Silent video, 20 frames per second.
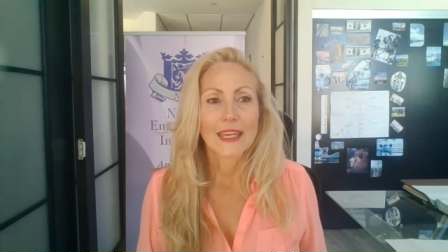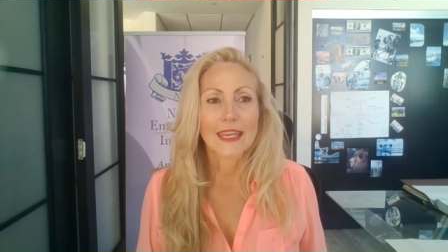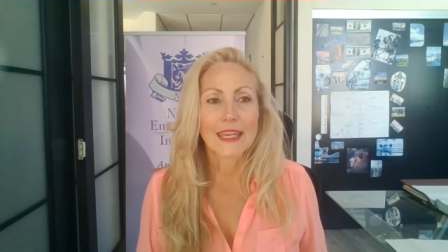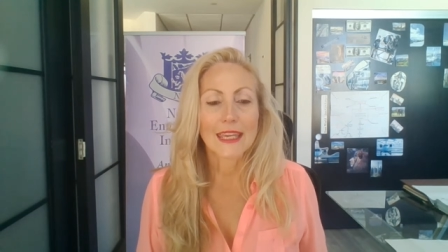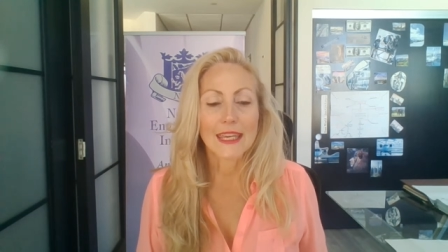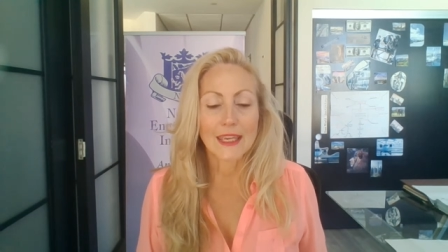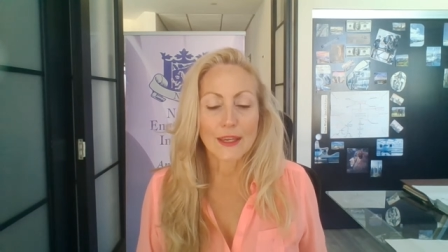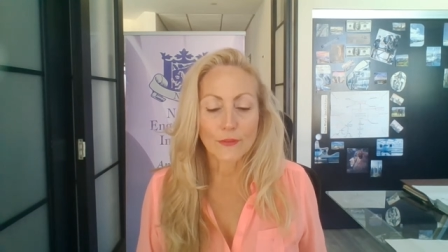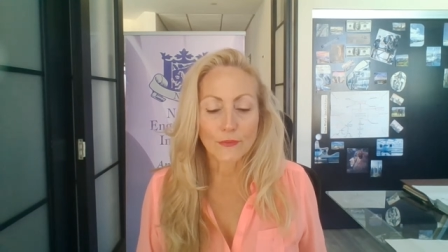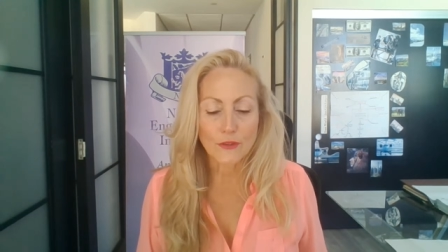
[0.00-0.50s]

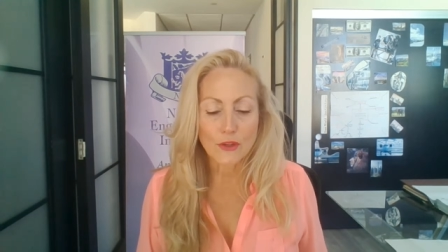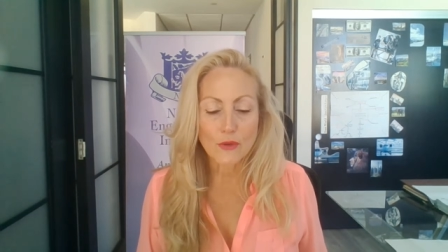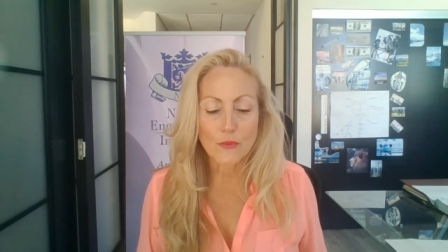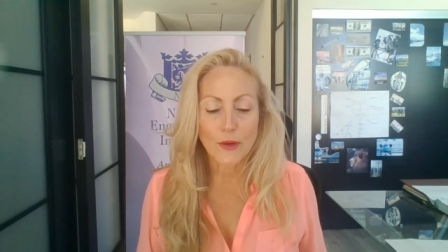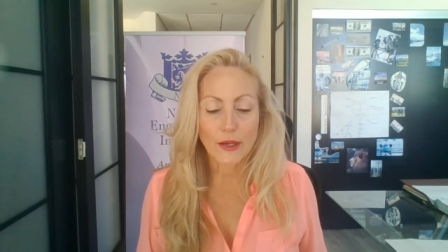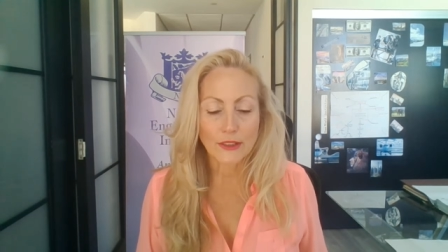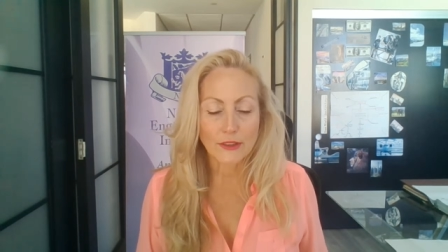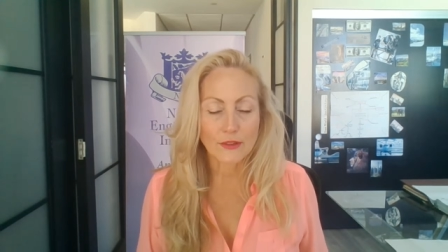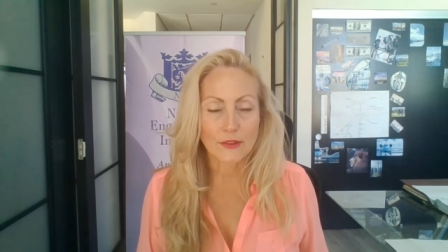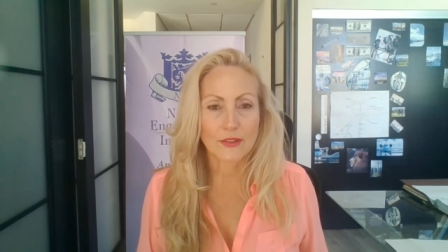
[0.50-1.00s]
if you
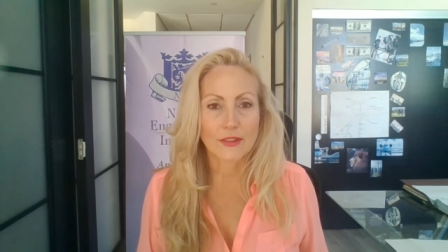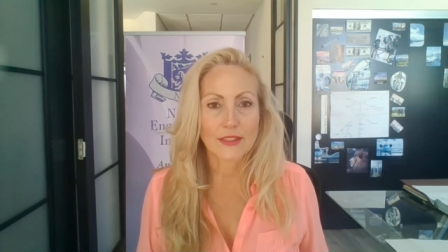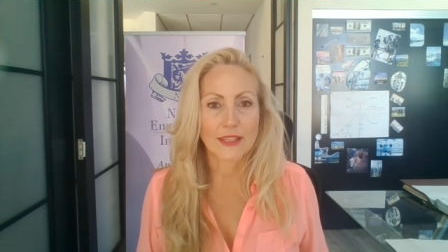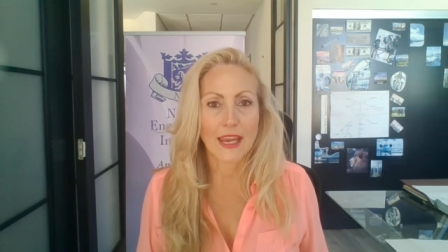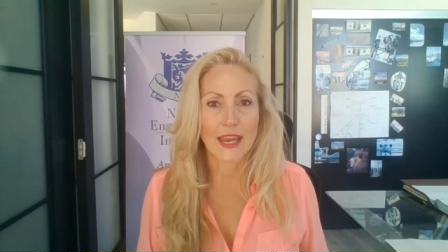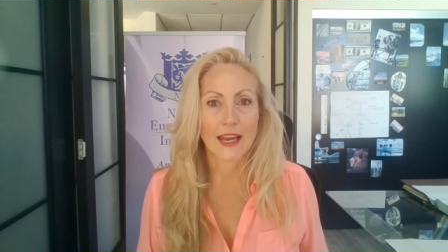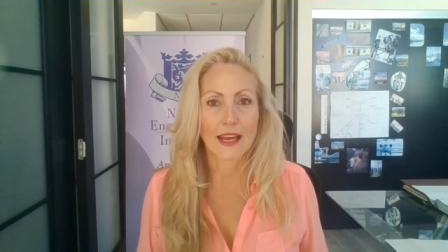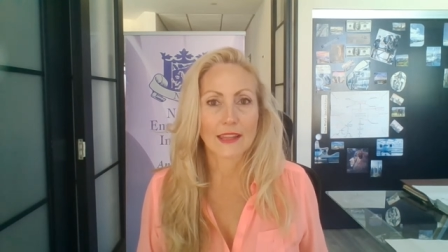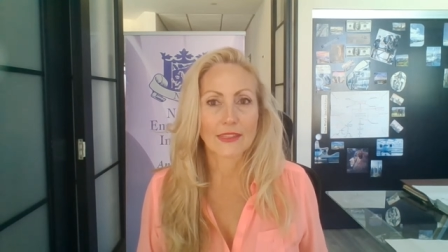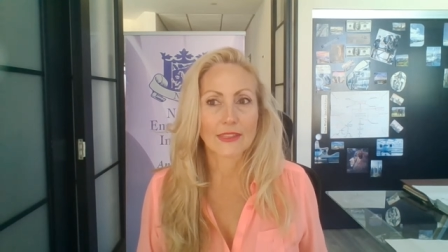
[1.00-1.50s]

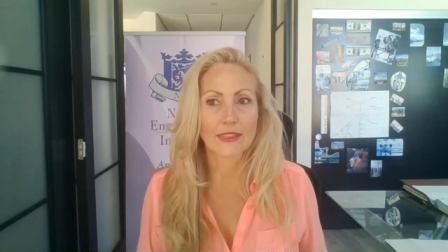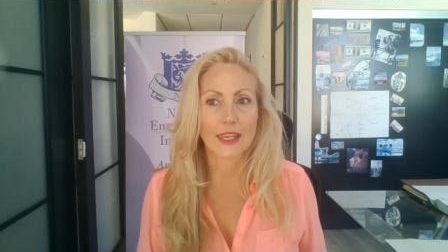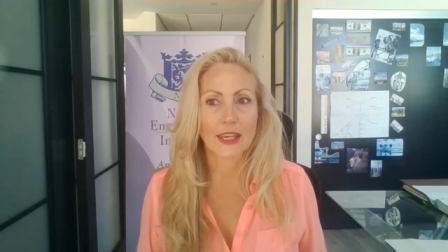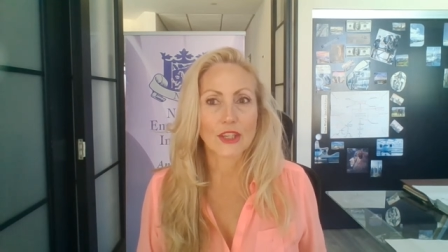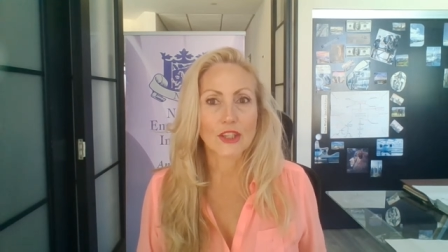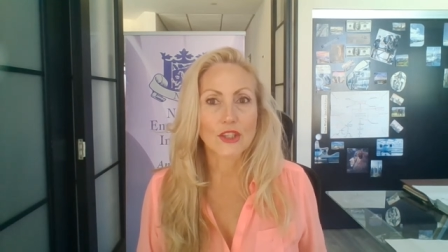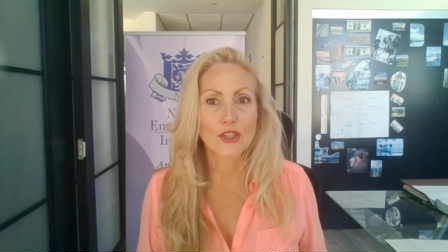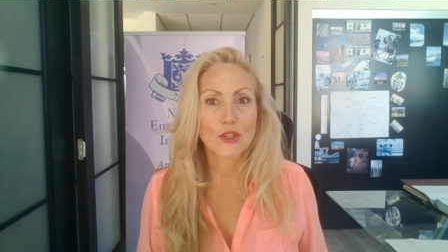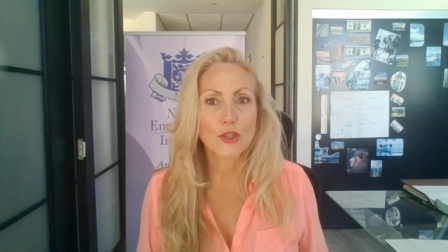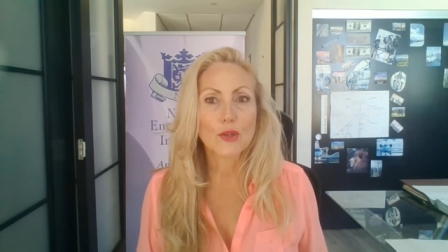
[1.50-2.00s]
understand
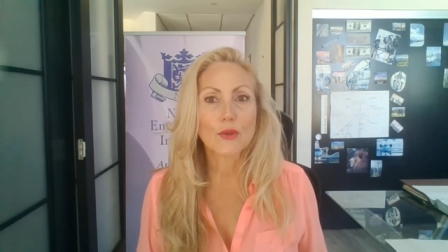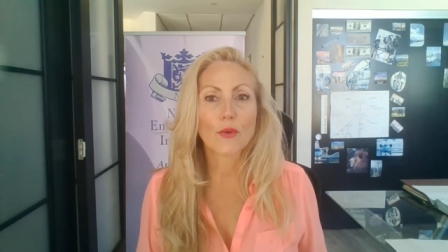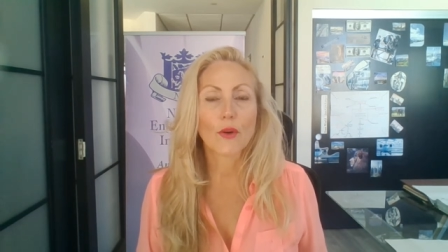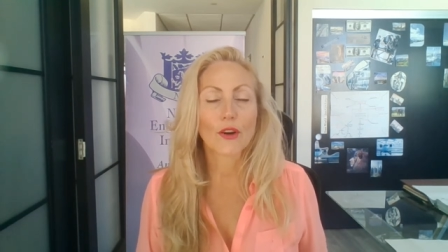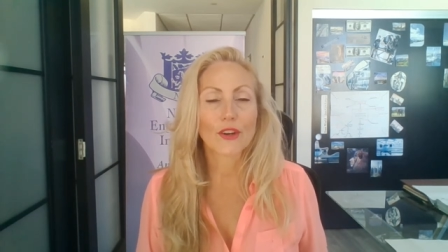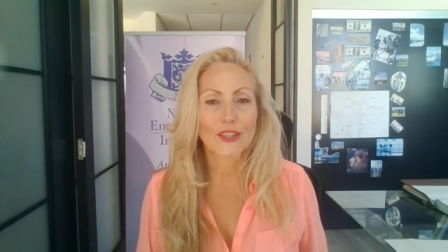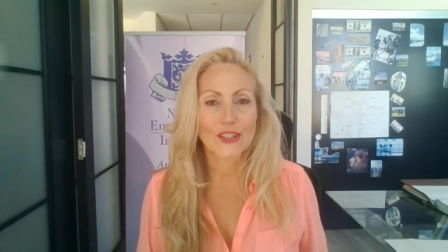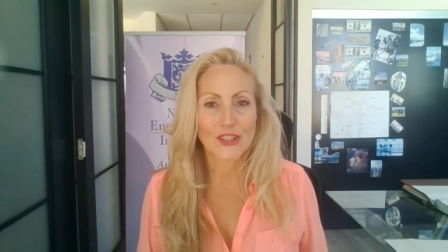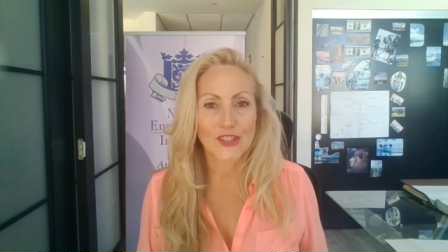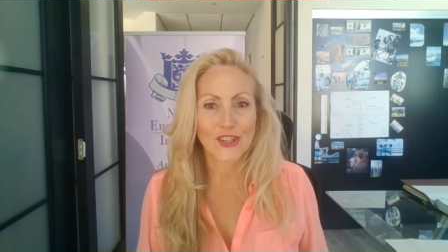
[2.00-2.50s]
that you
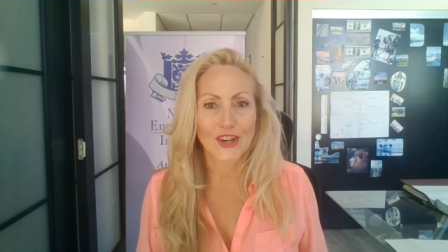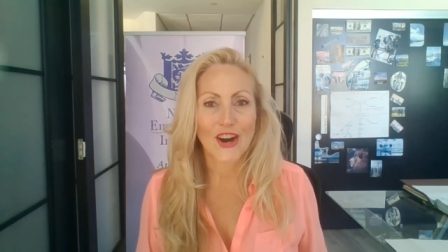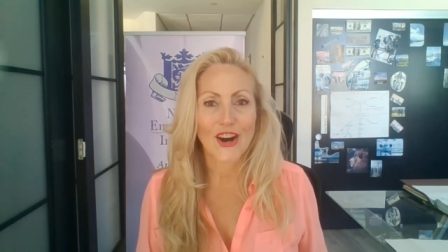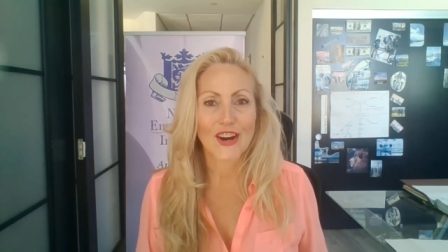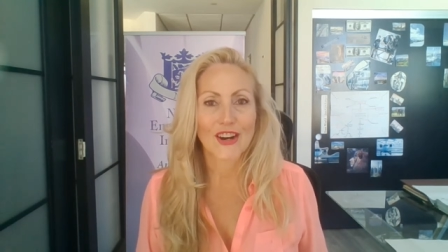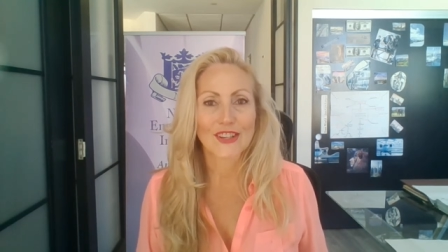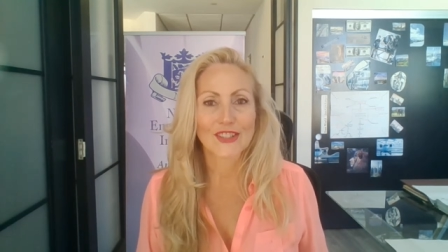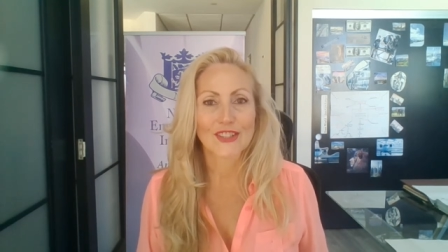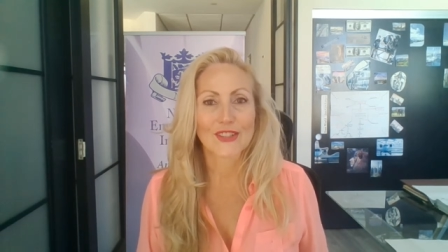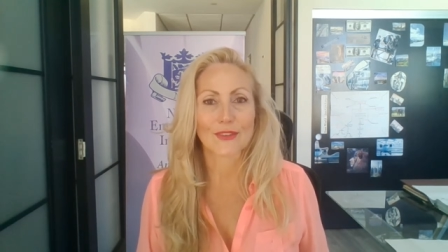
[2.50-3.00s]
are in
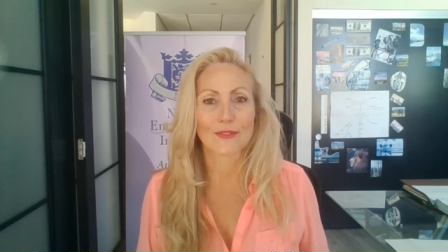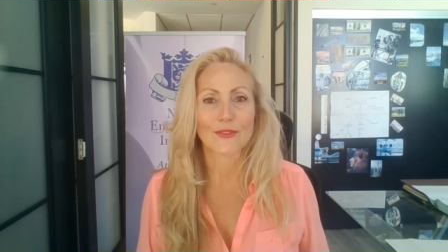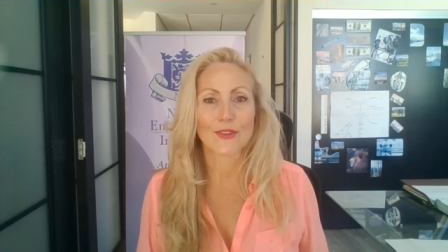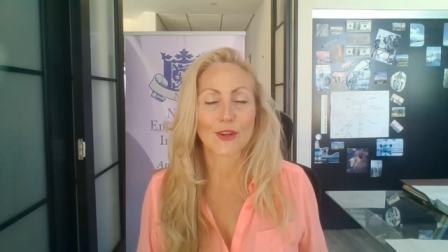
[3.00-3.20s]
charge of